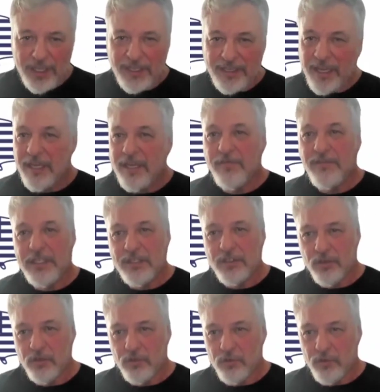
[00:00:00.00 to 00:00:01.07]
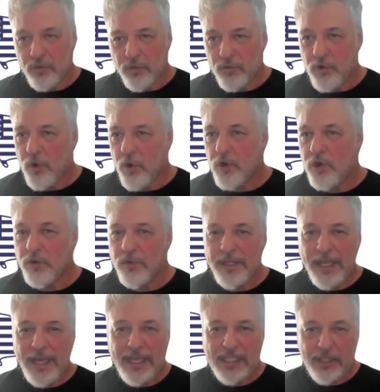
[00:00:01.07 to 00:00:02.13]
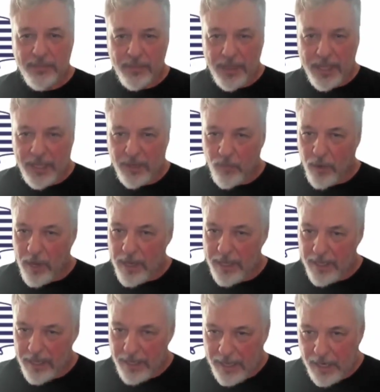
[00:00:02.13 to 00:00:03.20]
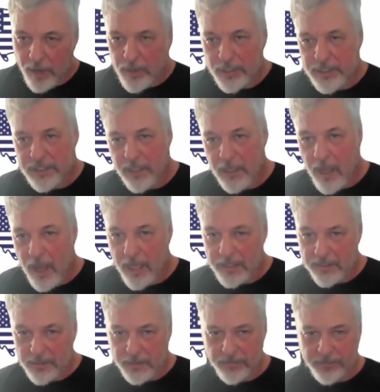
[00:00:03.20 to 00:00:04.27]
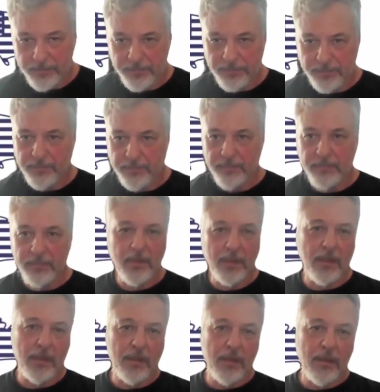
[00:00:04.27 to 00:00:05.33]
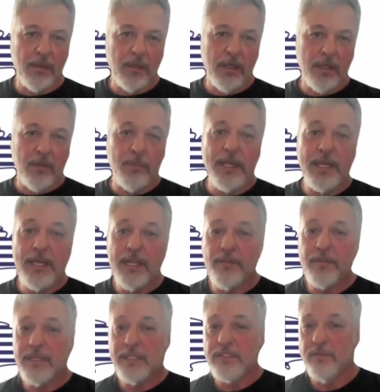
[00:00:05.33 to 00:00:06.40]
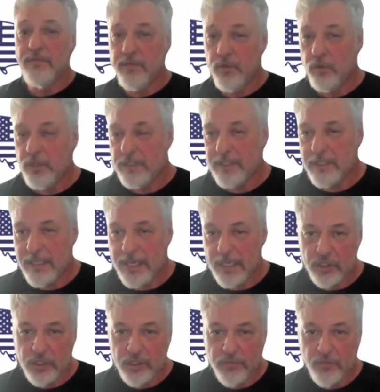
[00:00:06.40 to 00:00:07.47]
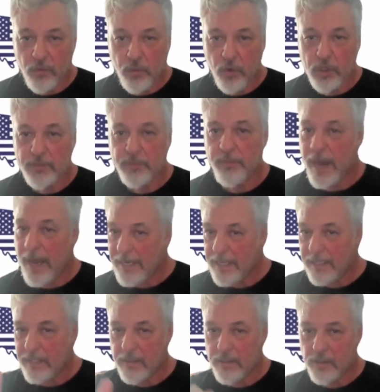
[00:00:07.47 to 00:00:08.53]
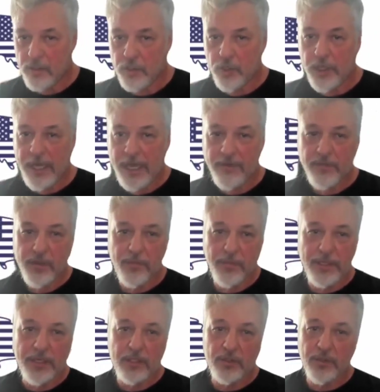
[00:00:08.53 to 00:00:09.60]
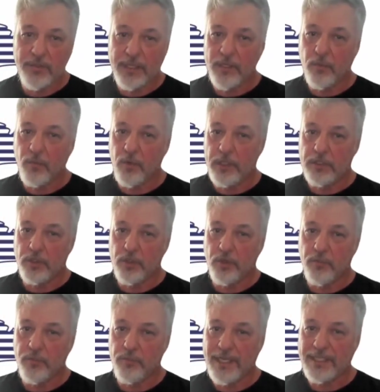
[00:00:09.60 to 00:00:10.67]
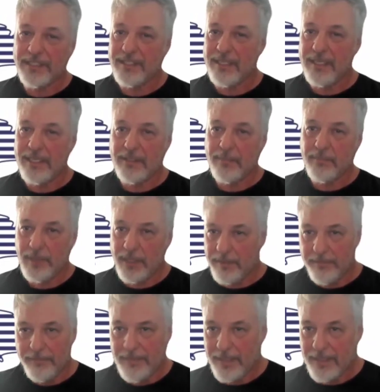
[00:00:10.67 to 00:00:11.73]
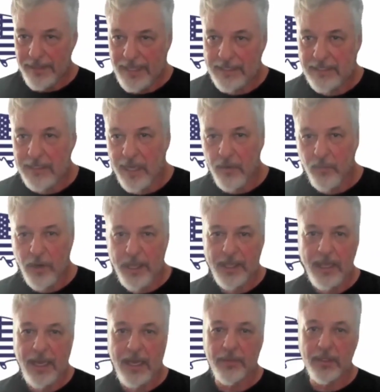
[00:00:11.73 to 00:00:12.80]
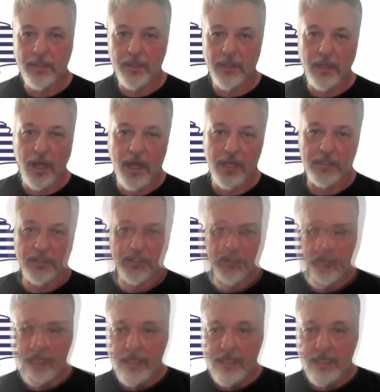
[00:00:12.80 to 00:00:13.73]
None of these are true, nor do they explain why Harris lost. Many things influenced the election, of course. Biden should have committed to being a one-term president, but that's not why Kamala lost.